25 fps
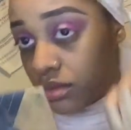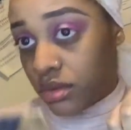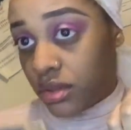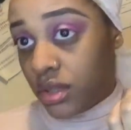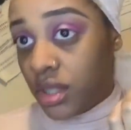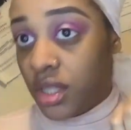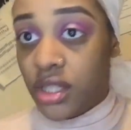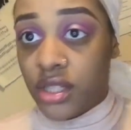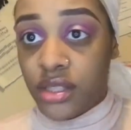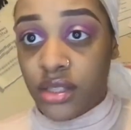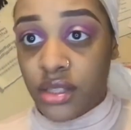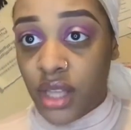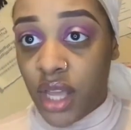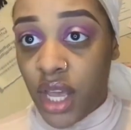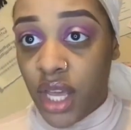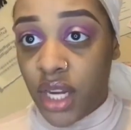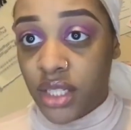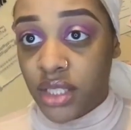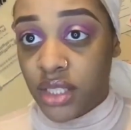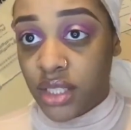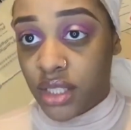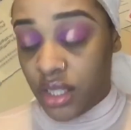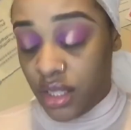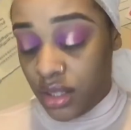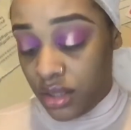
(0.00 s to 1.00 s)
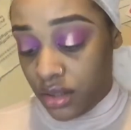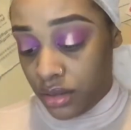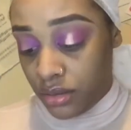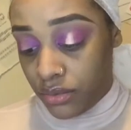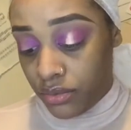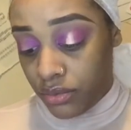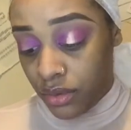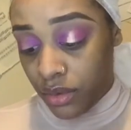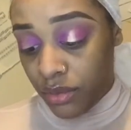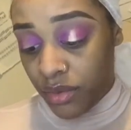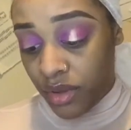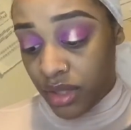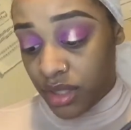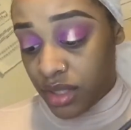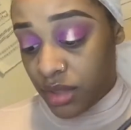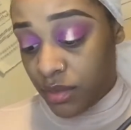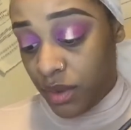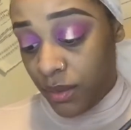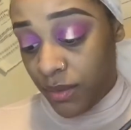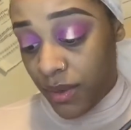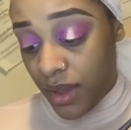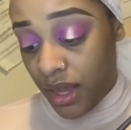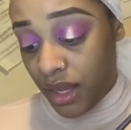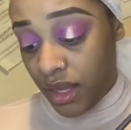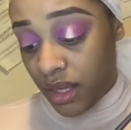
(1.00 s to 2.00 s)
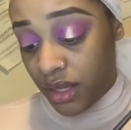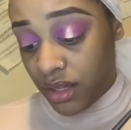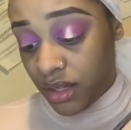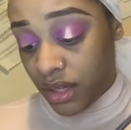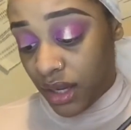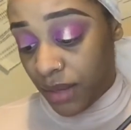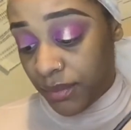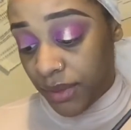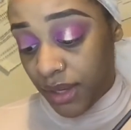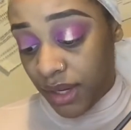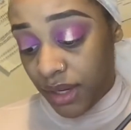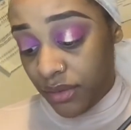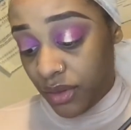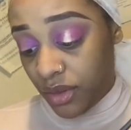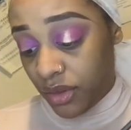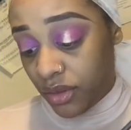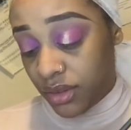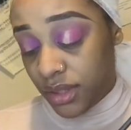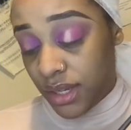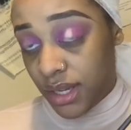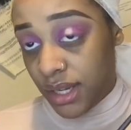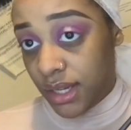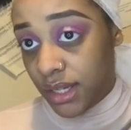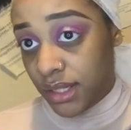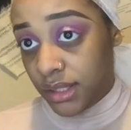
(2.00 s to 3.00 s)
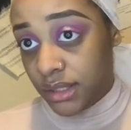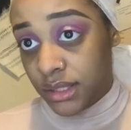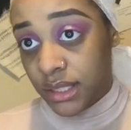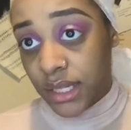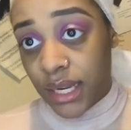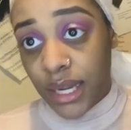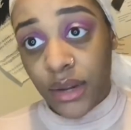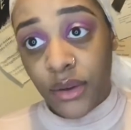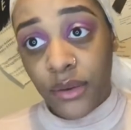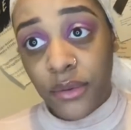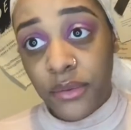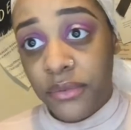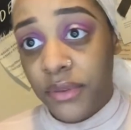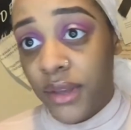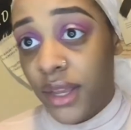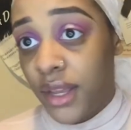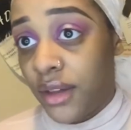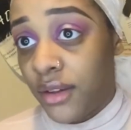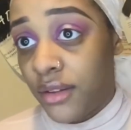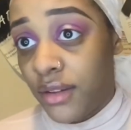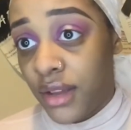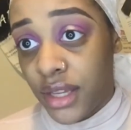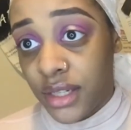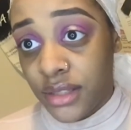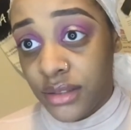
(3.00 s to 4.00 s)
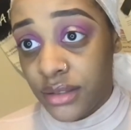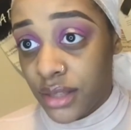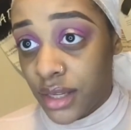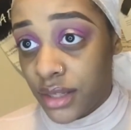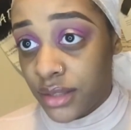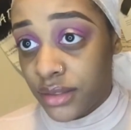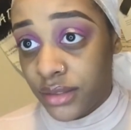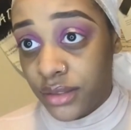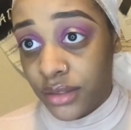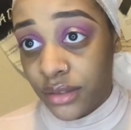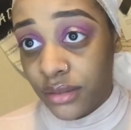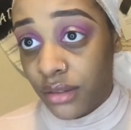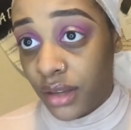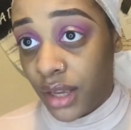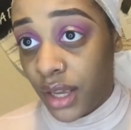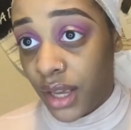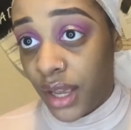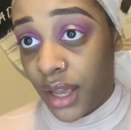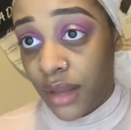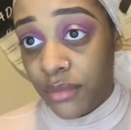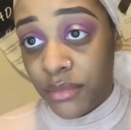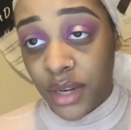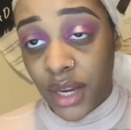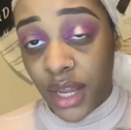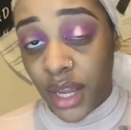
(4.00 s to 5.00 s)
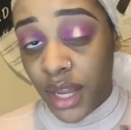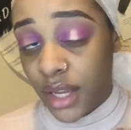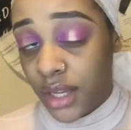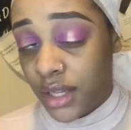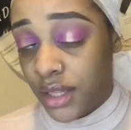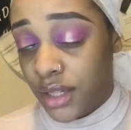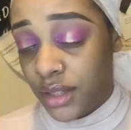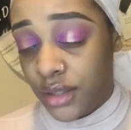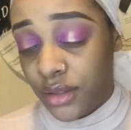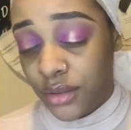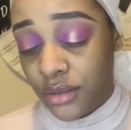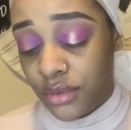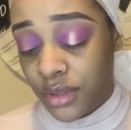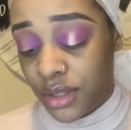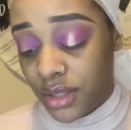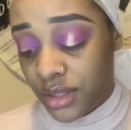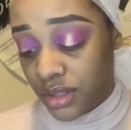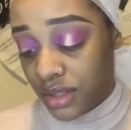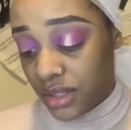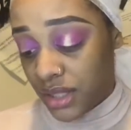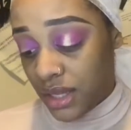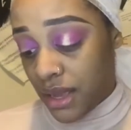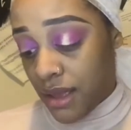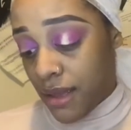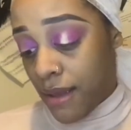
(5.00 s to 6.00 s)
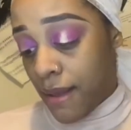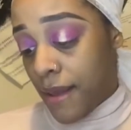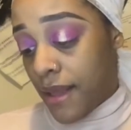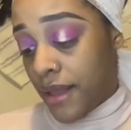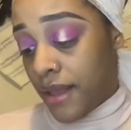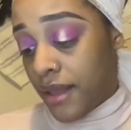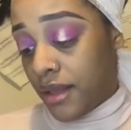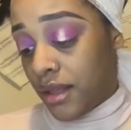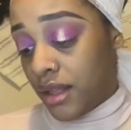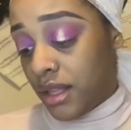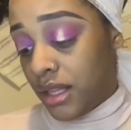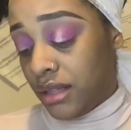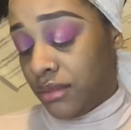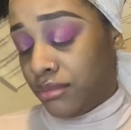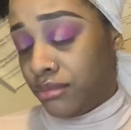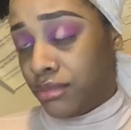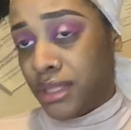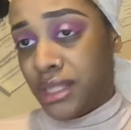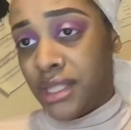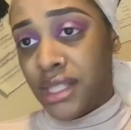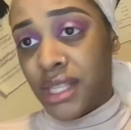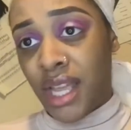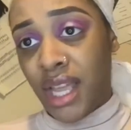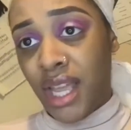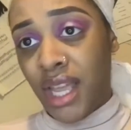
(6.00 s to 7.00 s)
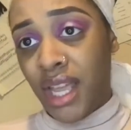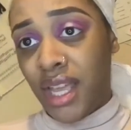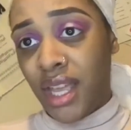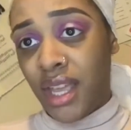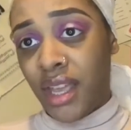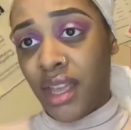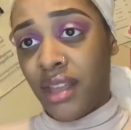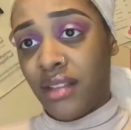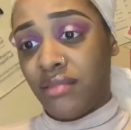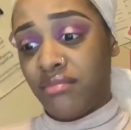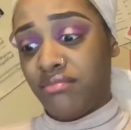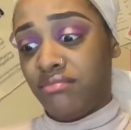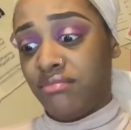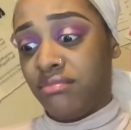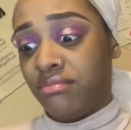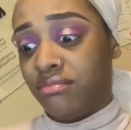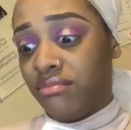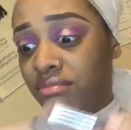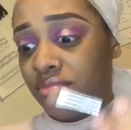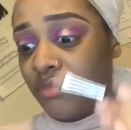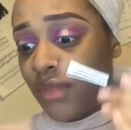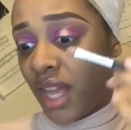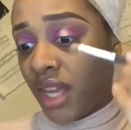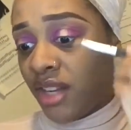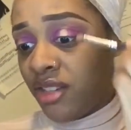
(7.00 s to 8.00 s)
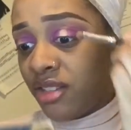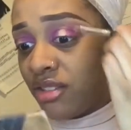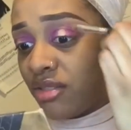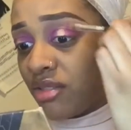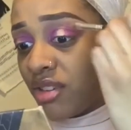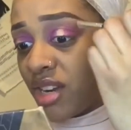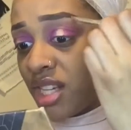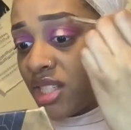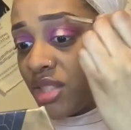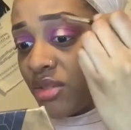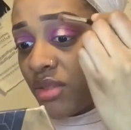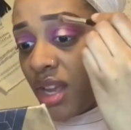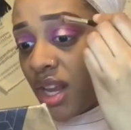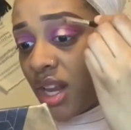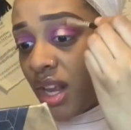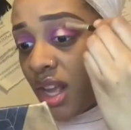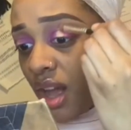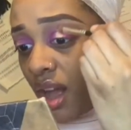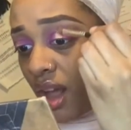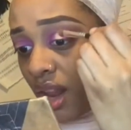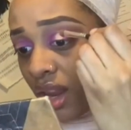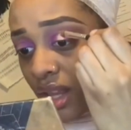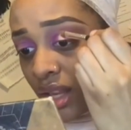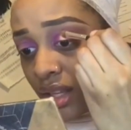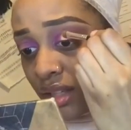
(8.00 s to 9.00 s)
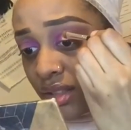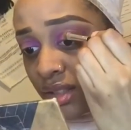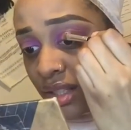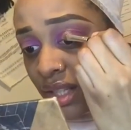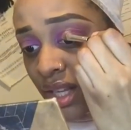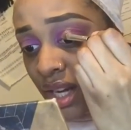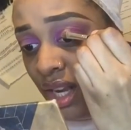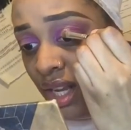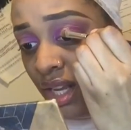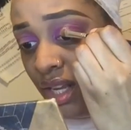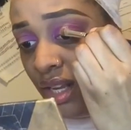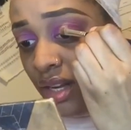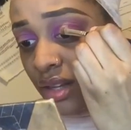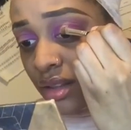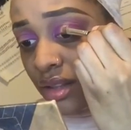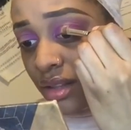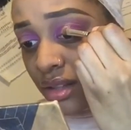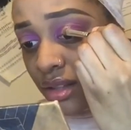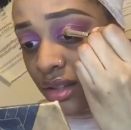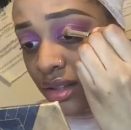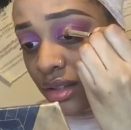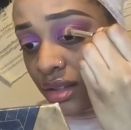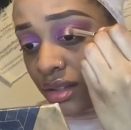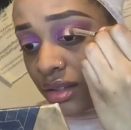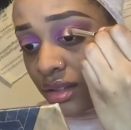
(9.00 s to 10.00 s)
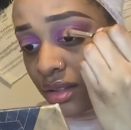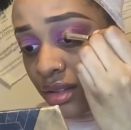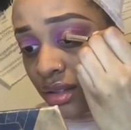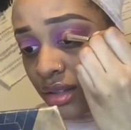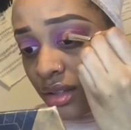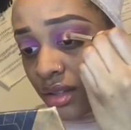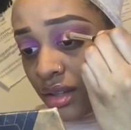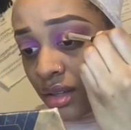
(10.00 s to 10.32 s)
Because honestly, the formulas be banging. I'm not even gonna lie. I'm not gonna fake on Anastasia, okay? I'm not gonna do it. But dang, I just graduated college. Can I get a little...